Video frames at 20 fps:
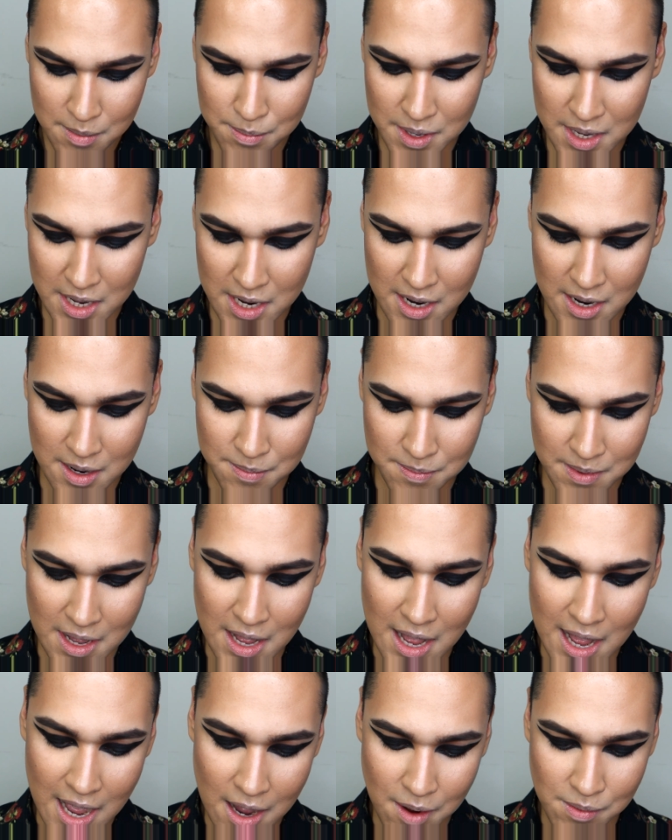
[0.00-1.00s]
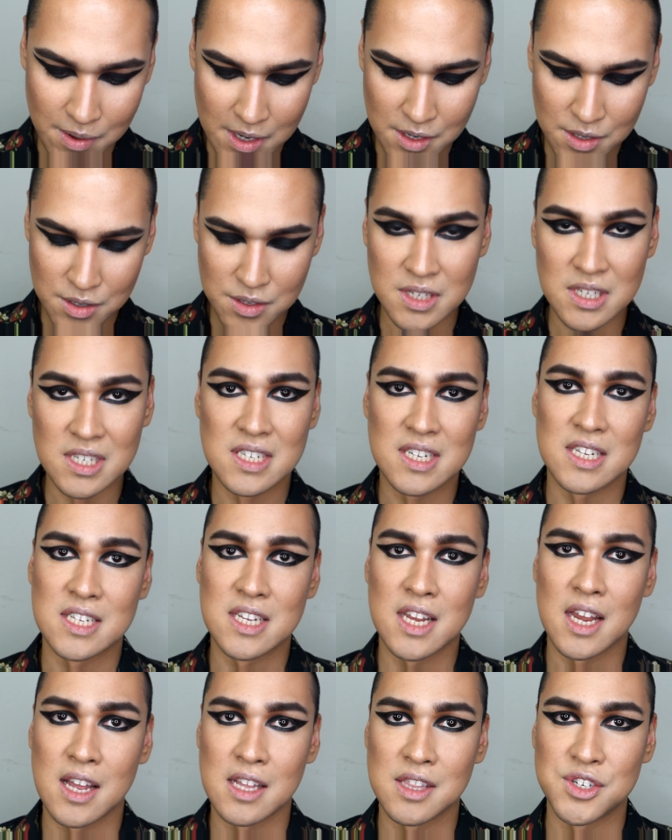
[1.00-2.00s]
But I want to use these because
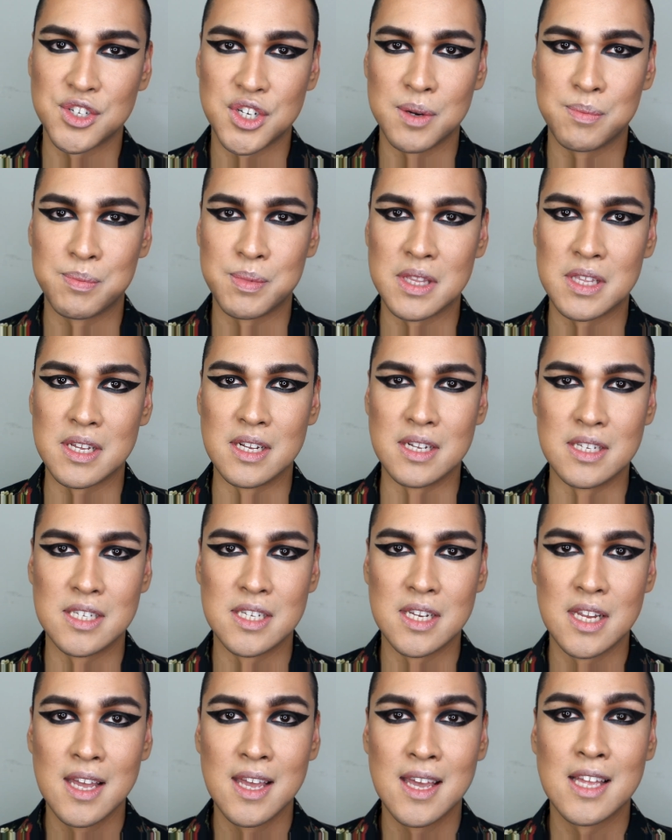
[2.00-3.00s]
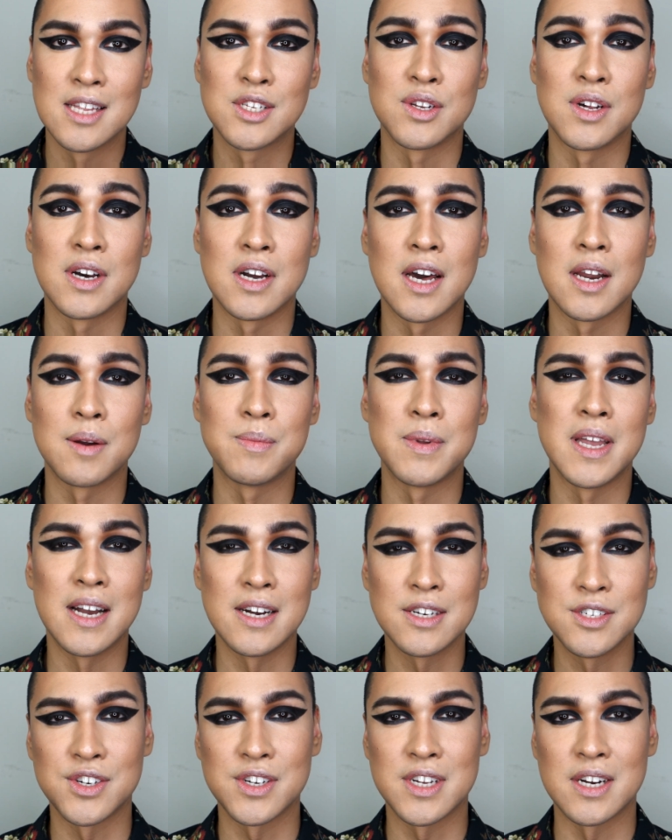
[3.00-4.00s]
I like the shape of these. So I gotta be
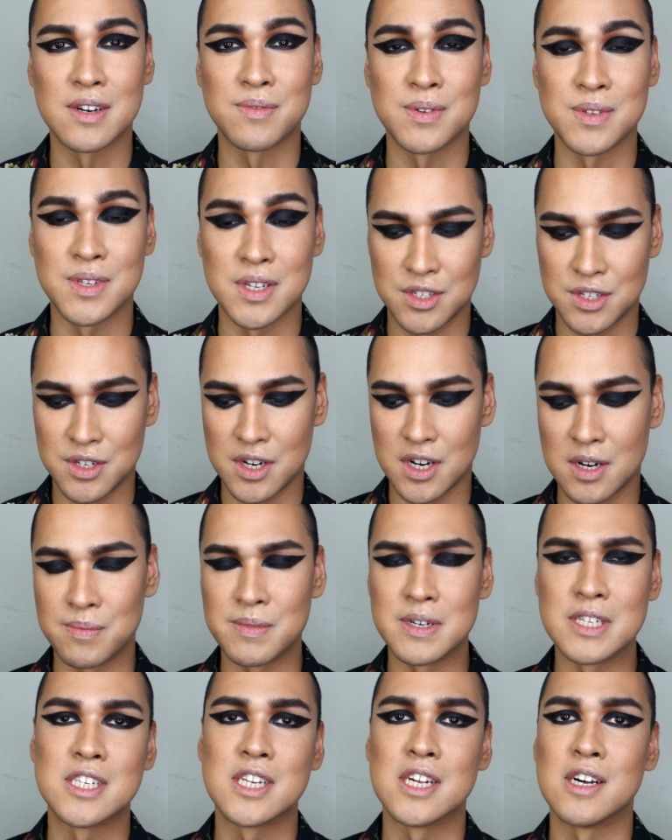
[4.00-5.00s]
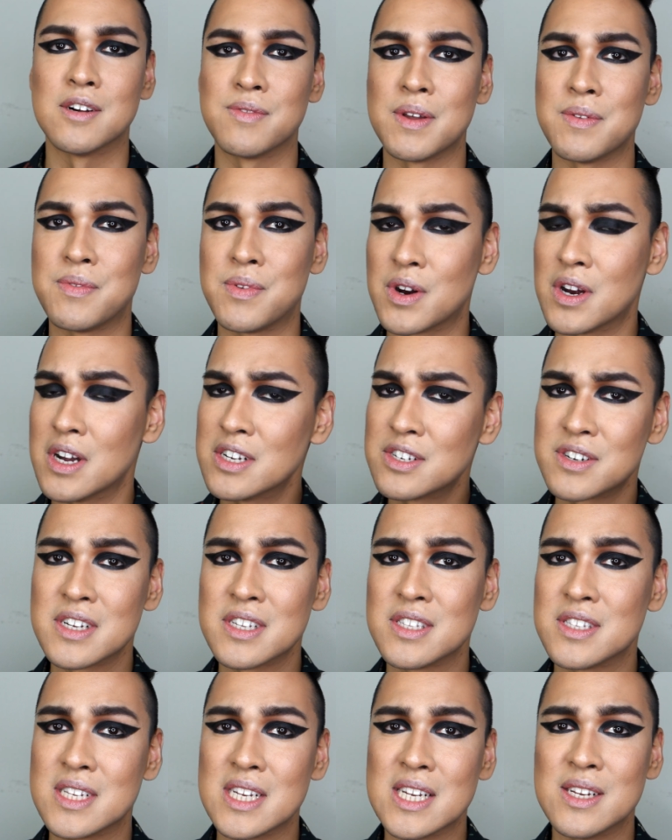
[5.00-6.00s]
extra careful not to hurt myself. If you're under
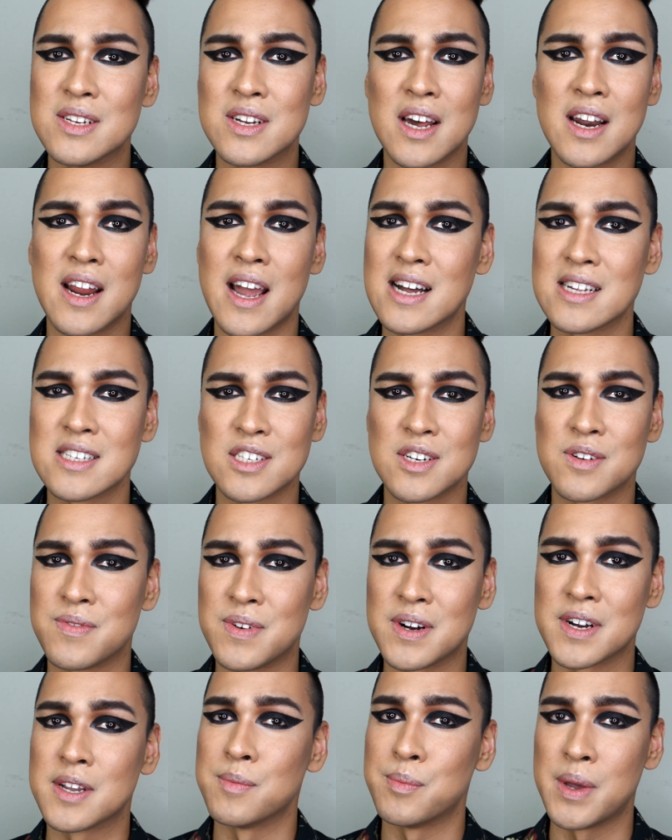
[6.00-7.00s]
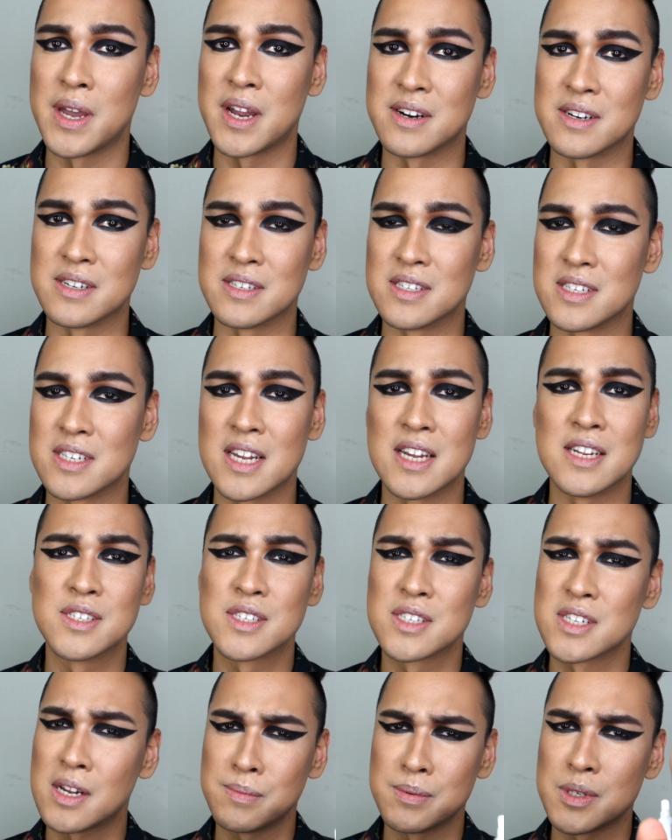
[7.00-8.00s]
18, you gotta ask your fucking parents and
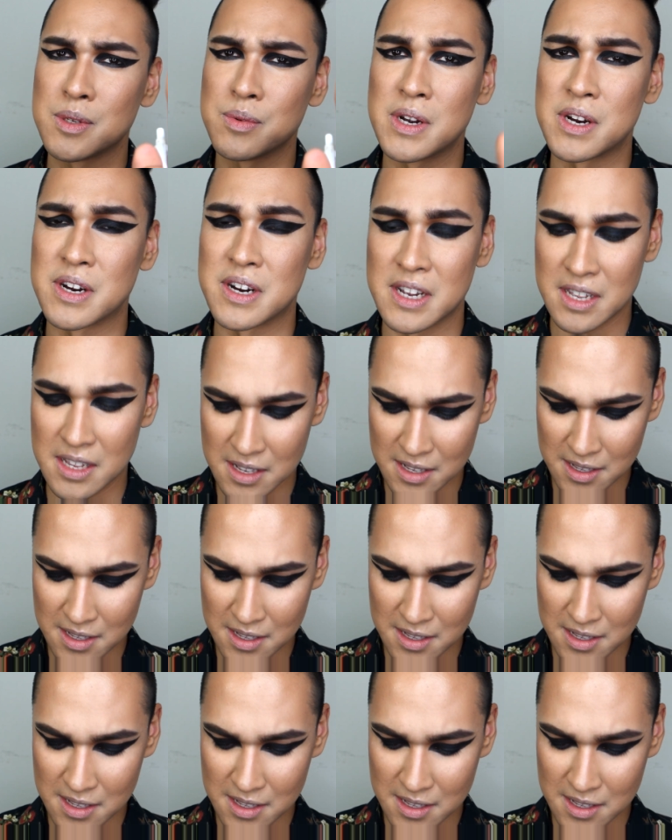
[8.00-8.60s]
stop swearing.